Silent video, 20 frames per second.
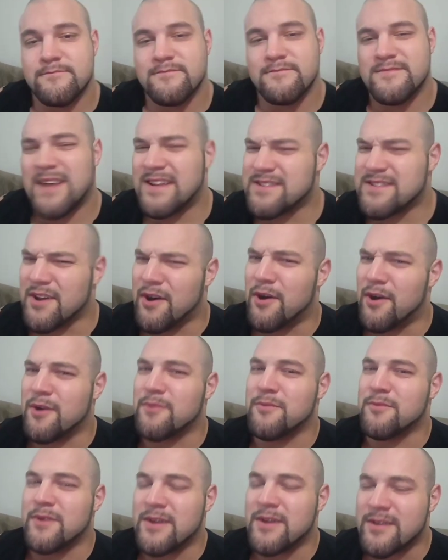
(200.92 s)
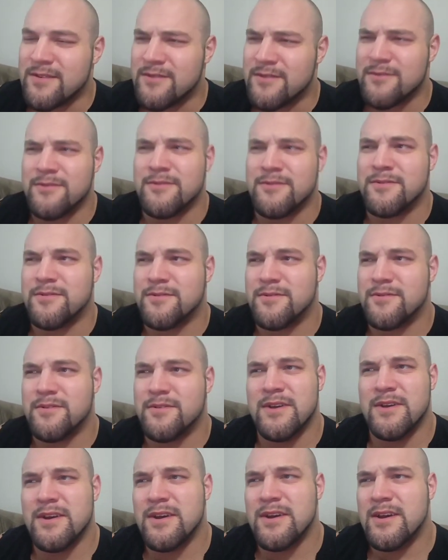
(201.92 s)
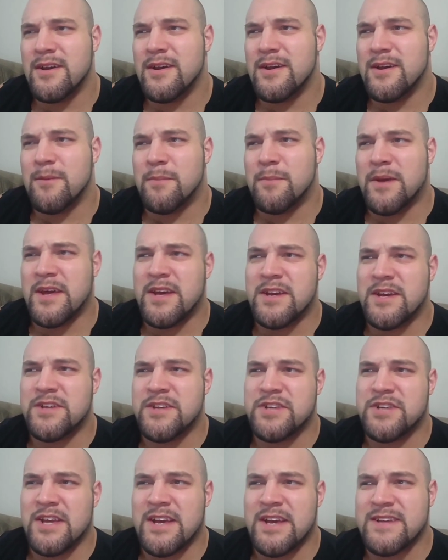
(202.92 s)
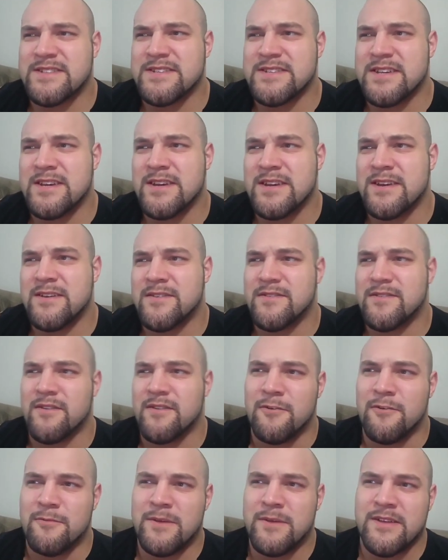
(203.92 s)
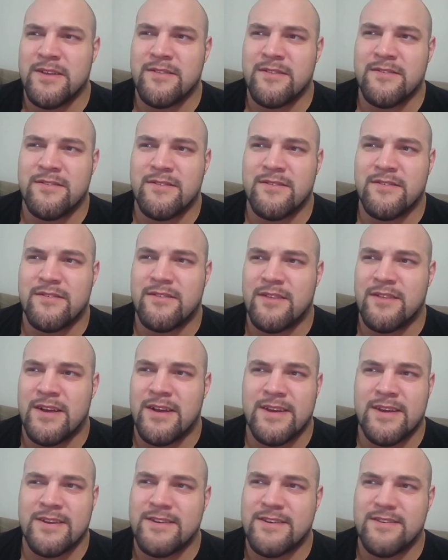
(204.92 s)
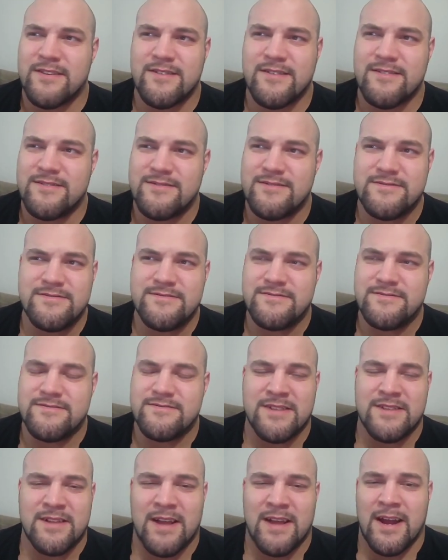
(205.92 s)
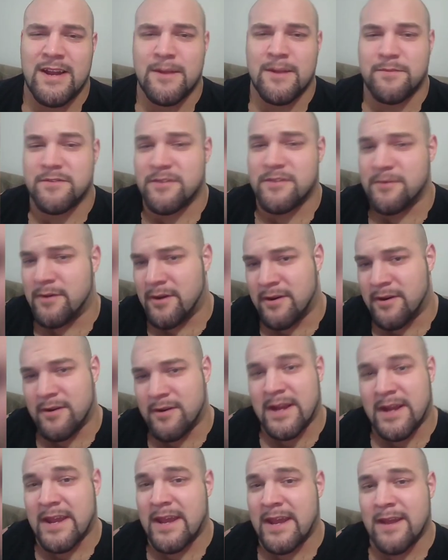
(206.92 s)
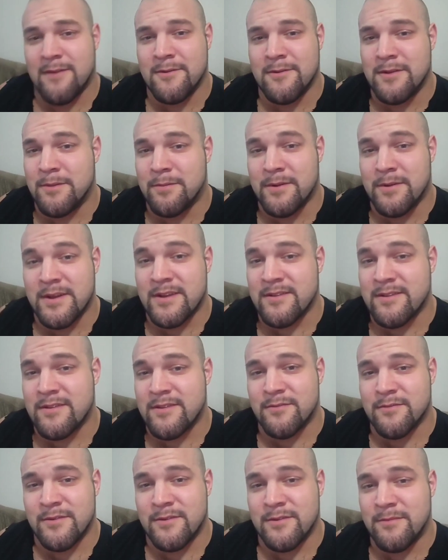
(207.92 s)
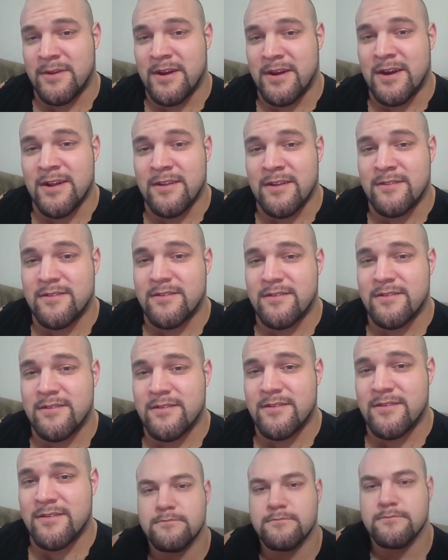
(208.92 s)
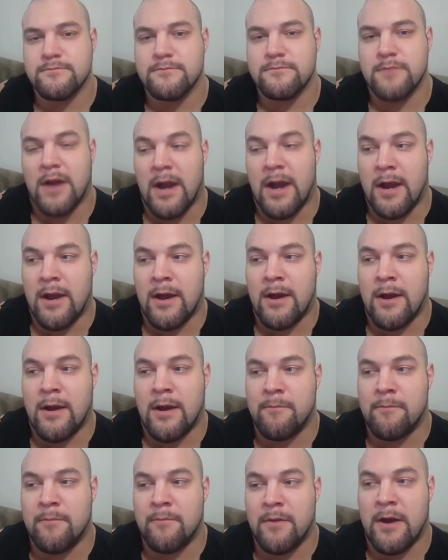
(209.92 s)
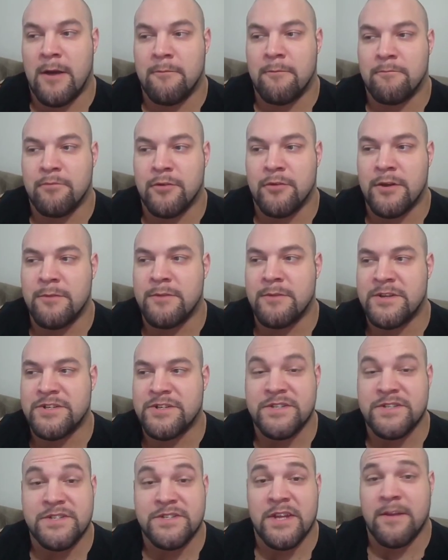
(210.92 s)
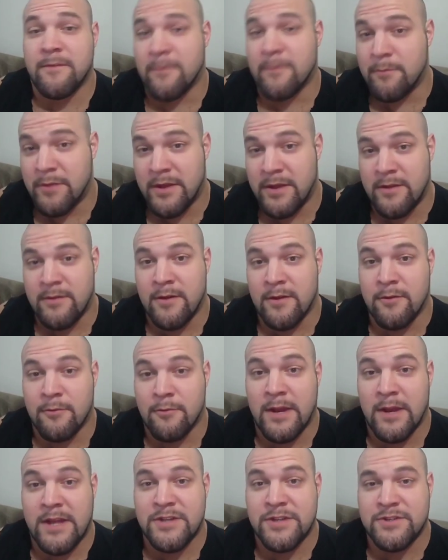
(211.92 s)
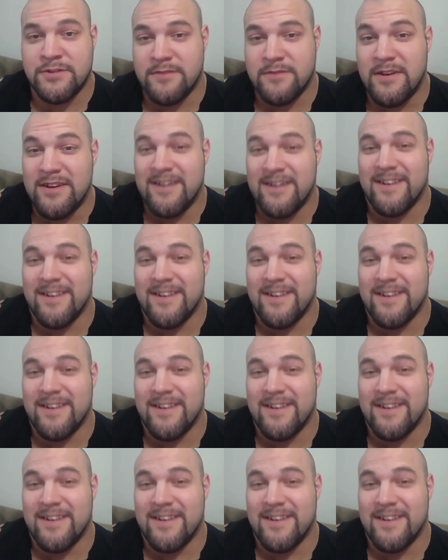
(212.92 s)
That's a hard one. Oof. Bish, Hixie, Stoltmans, like, the lineup's too hard. I can't really predict this one, to be honest. I'm pretty much in a state of complete and utter rage.